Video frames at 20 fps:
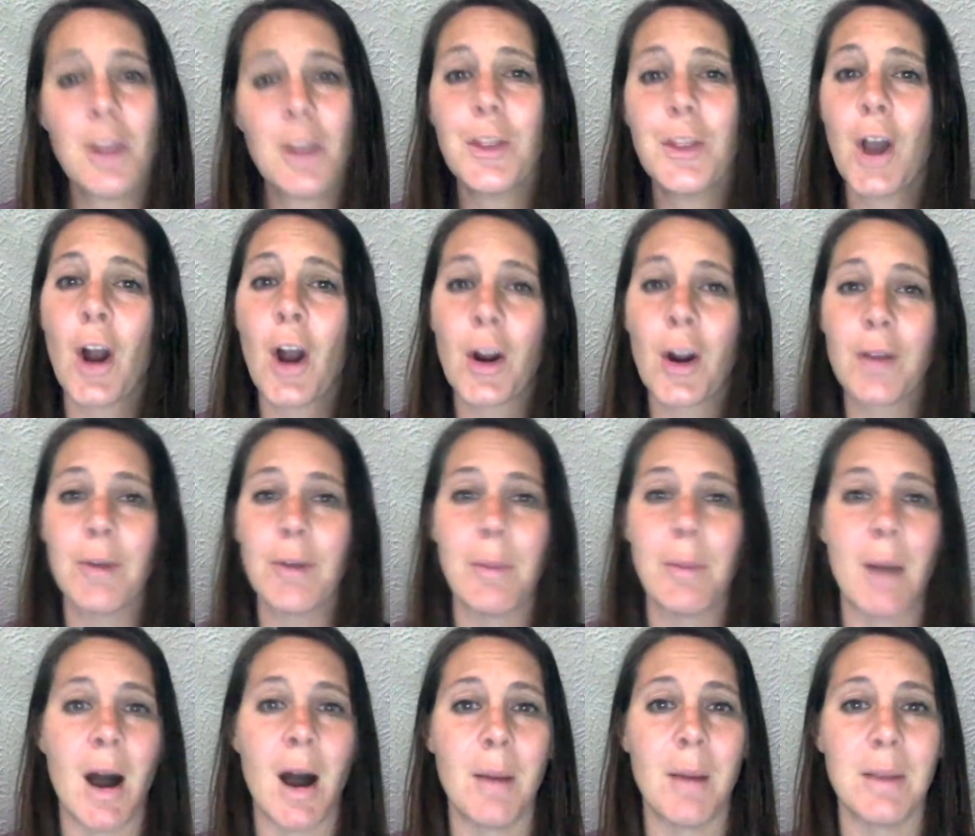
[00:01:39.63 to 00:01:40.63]
The heart of a
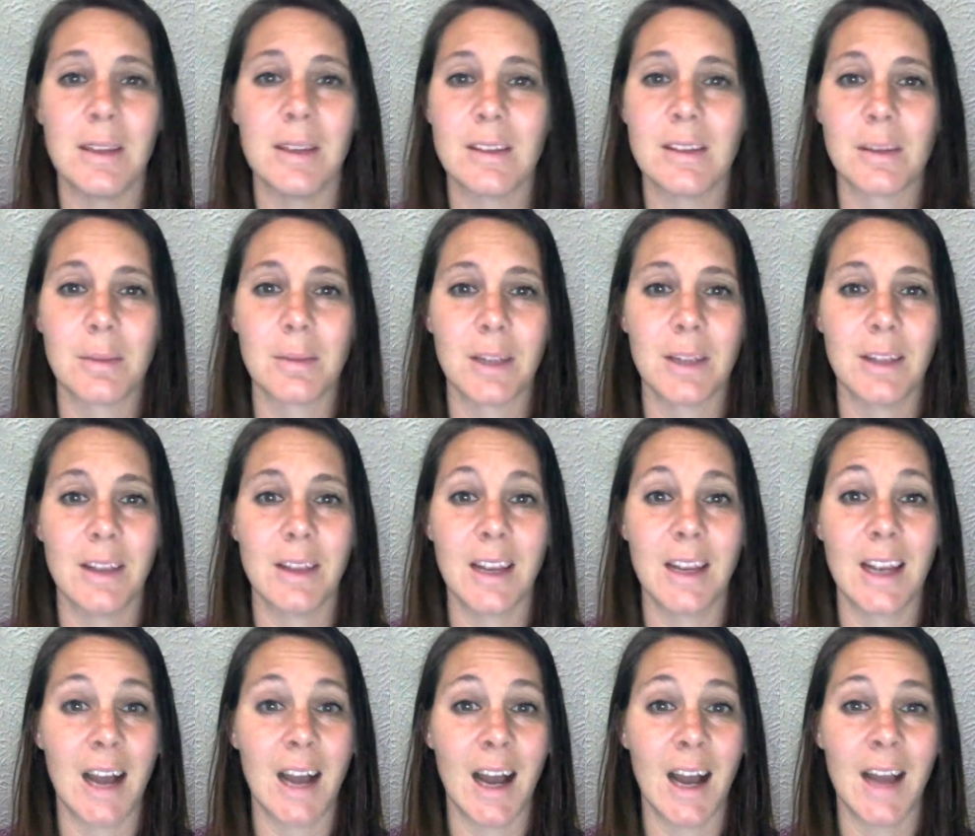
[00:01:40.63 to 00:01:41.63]
mom is something that
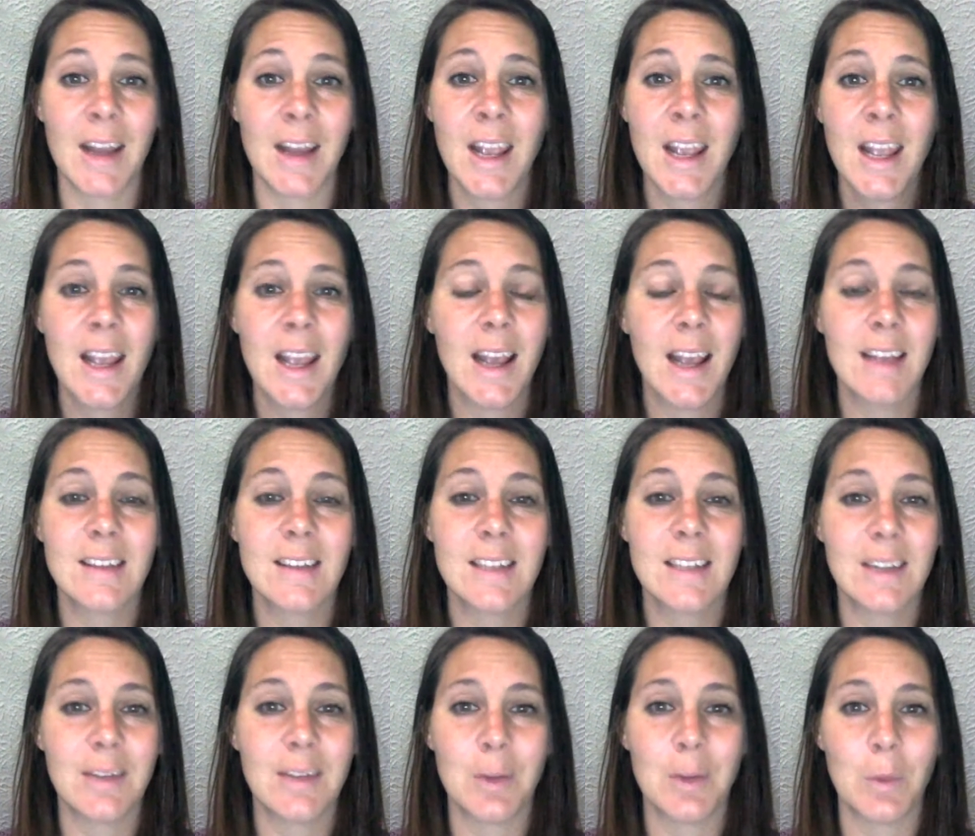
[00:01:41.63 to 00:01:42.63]
God has
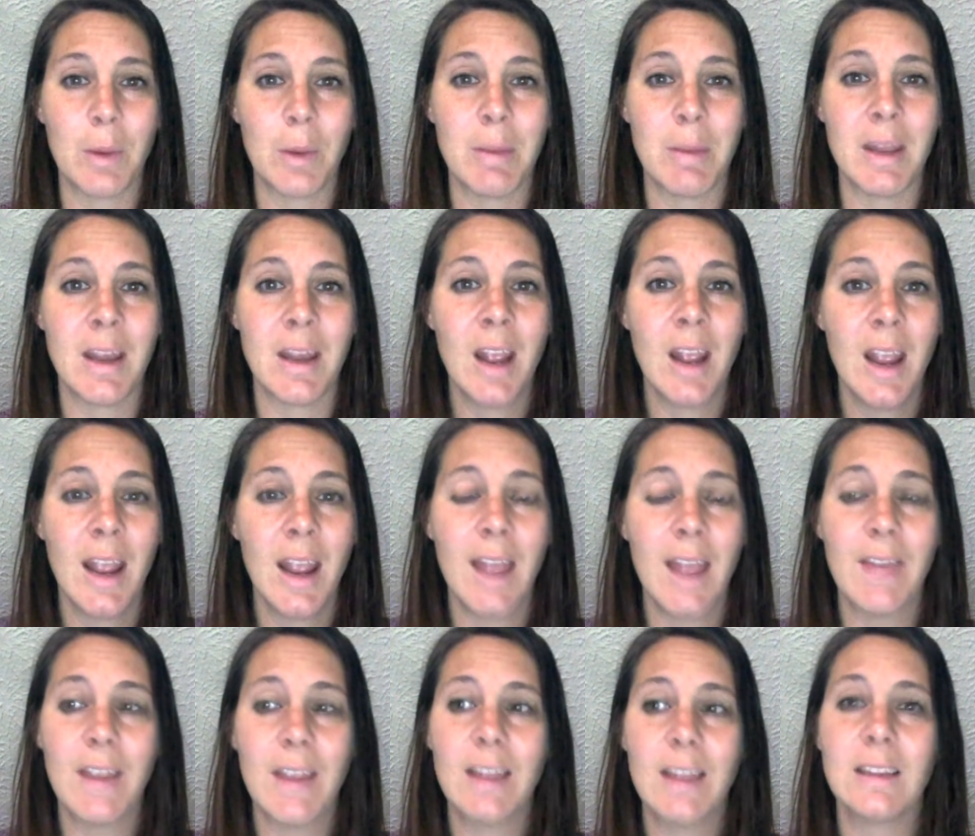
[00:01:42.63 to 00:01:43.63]
given women,
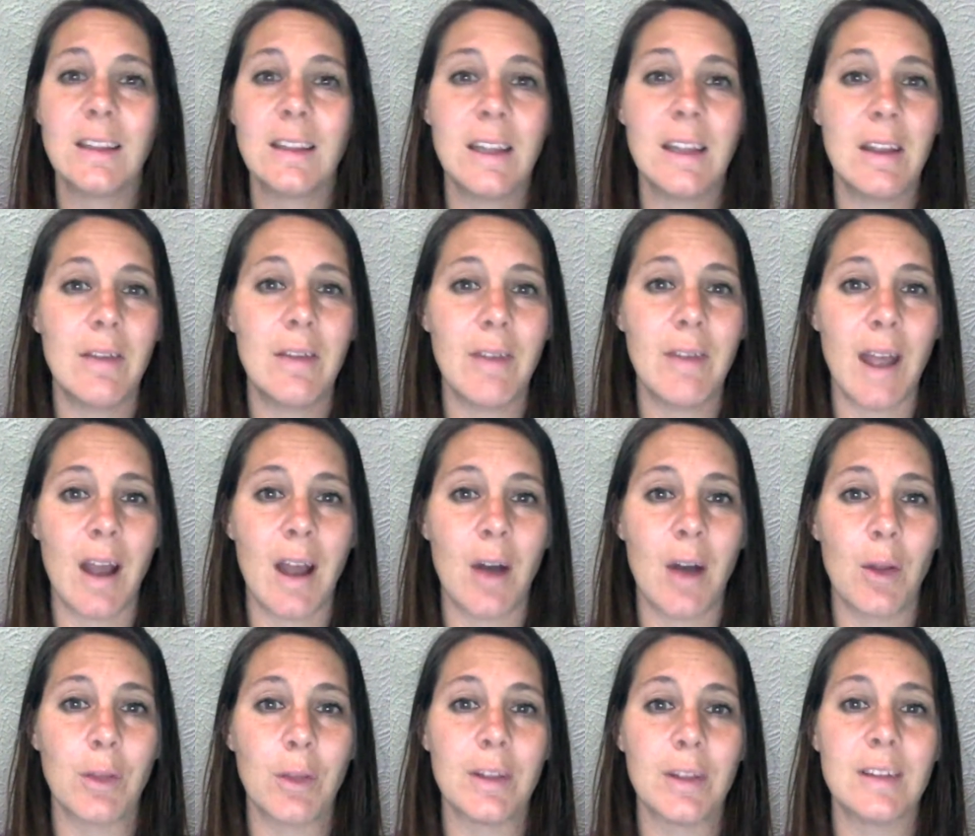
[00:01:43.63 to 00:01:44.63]
and they live
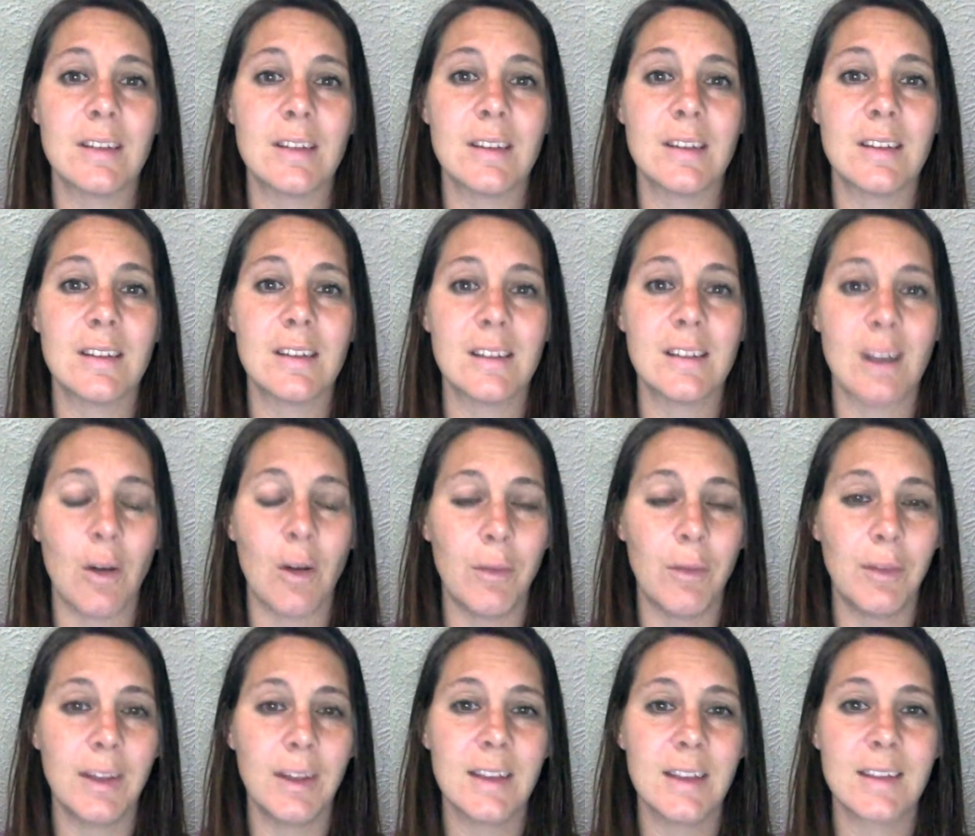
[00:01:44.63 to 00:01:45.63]
out this
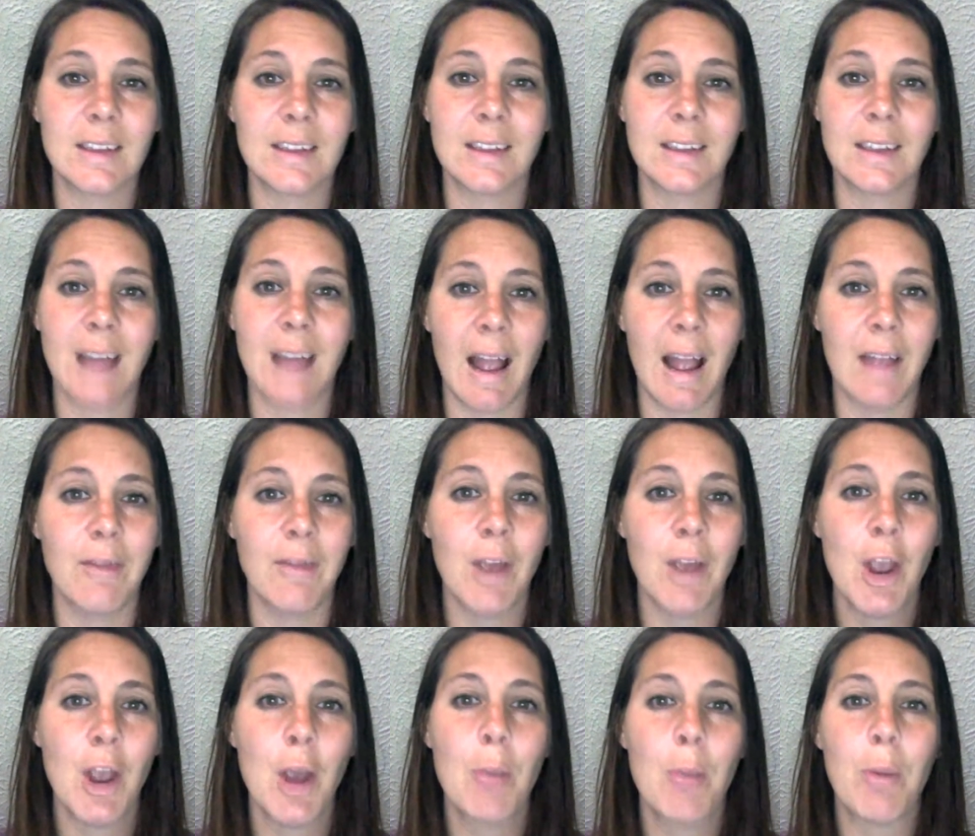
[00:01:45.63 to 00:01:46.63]
selfless life,
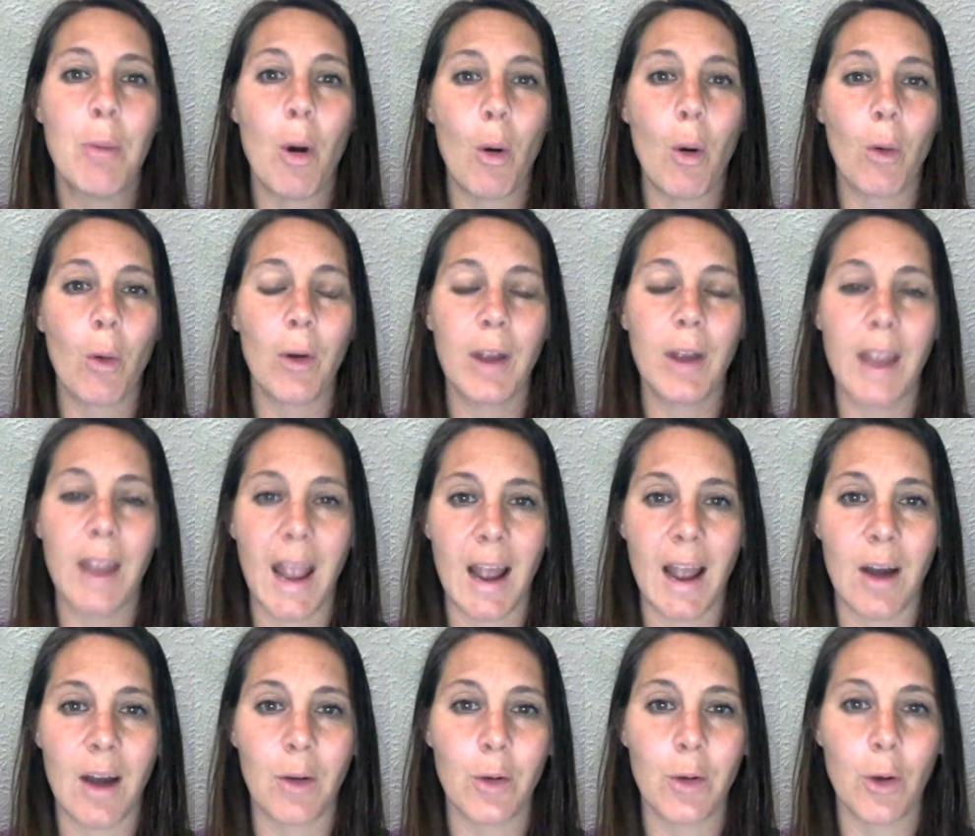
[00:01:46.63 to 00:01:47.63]
pouring
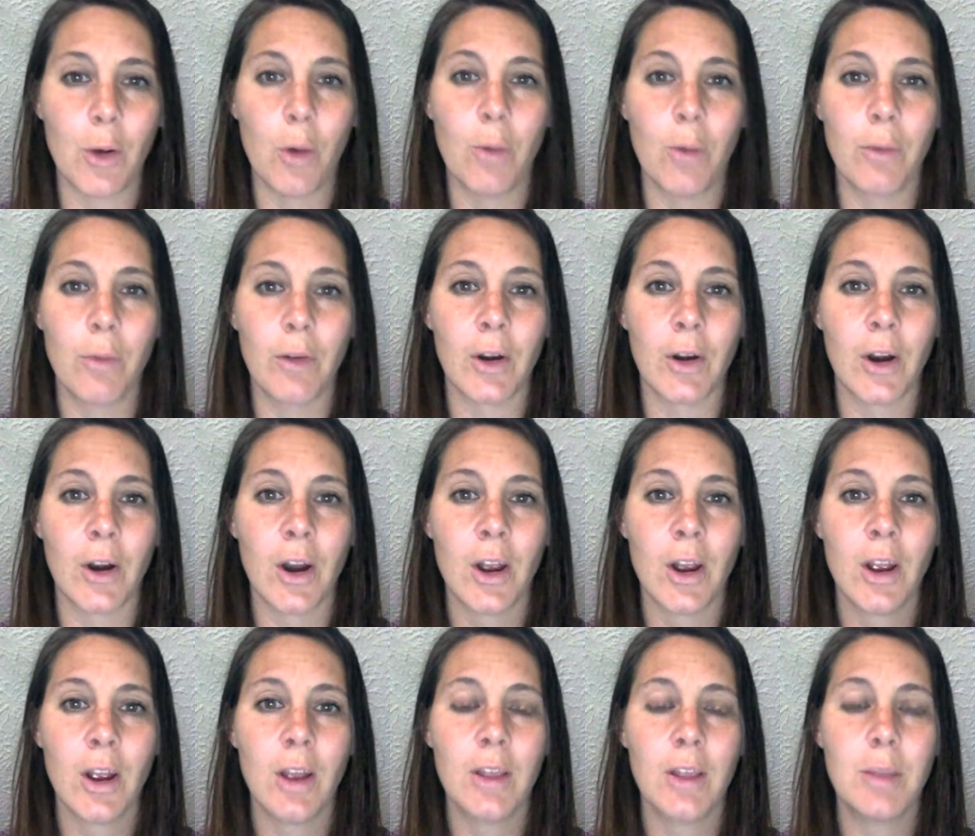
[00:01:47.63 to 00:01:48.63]
out over
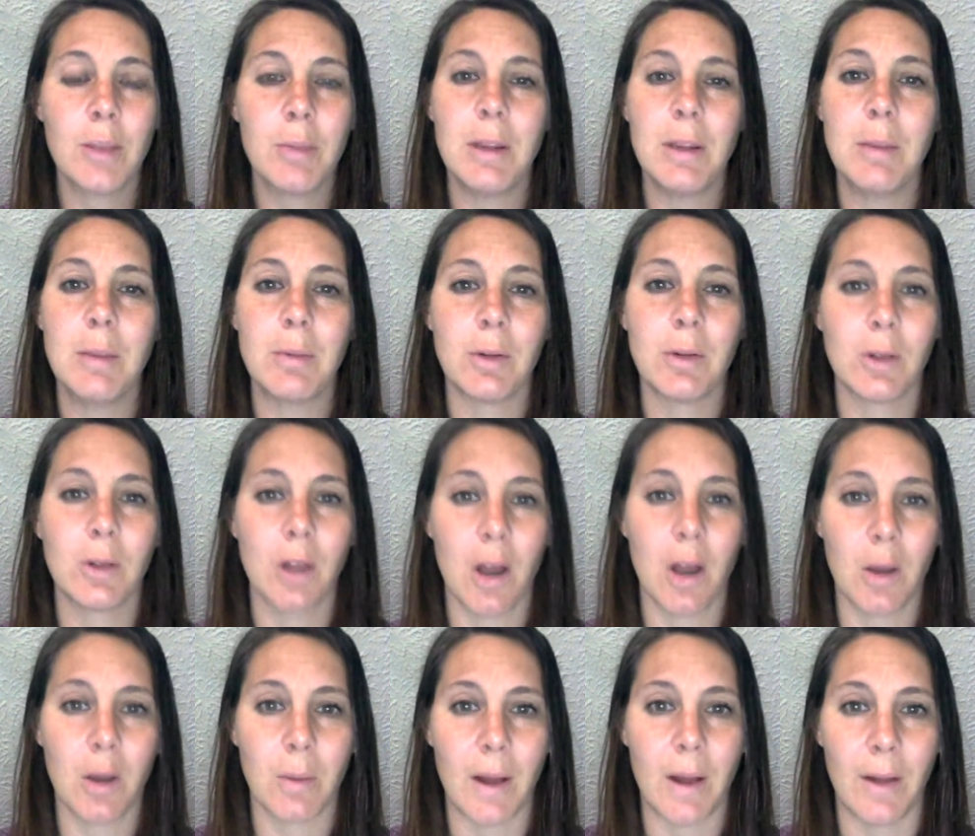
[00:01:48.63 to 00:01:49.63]
the people
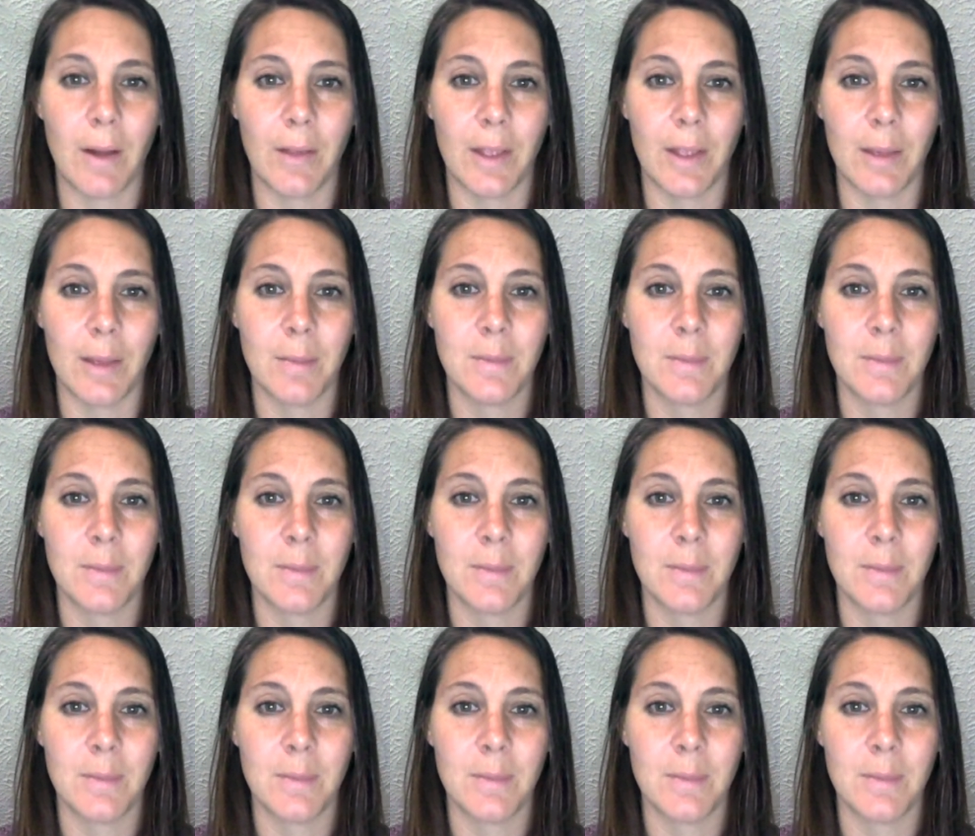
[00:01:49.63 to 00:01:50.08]
around them.